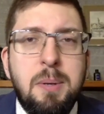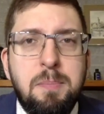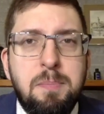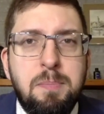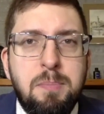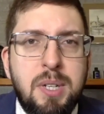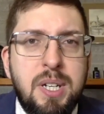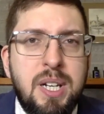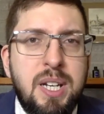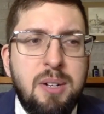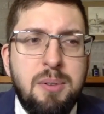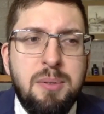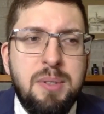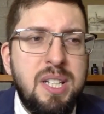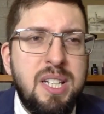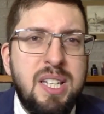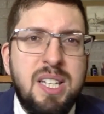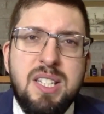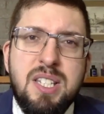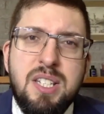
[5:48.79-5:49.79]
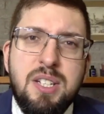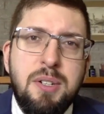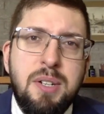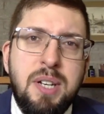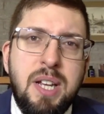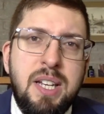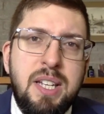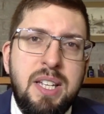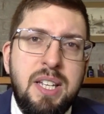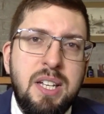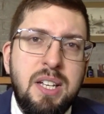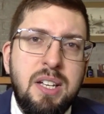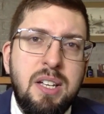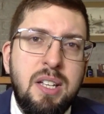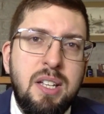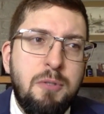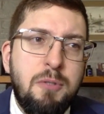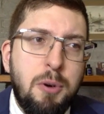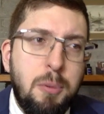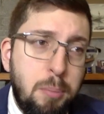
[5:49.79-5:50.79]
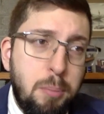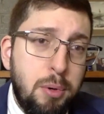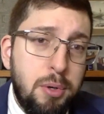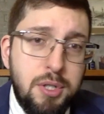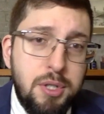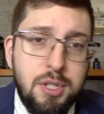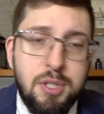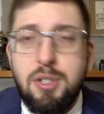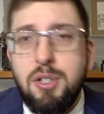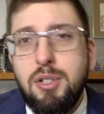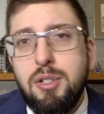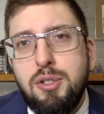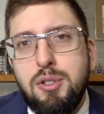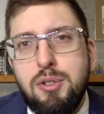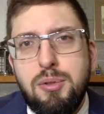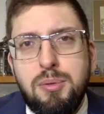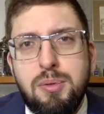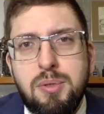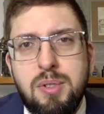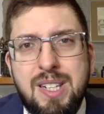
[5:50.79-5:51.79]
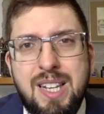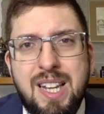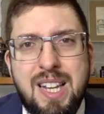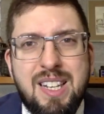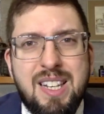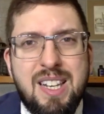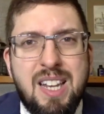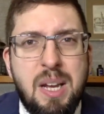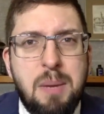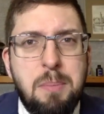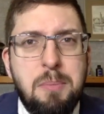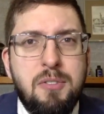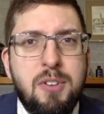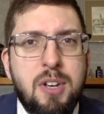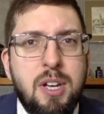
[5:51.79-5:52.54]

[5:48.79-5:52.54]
but I don't think it's a good idea for a person to do that type of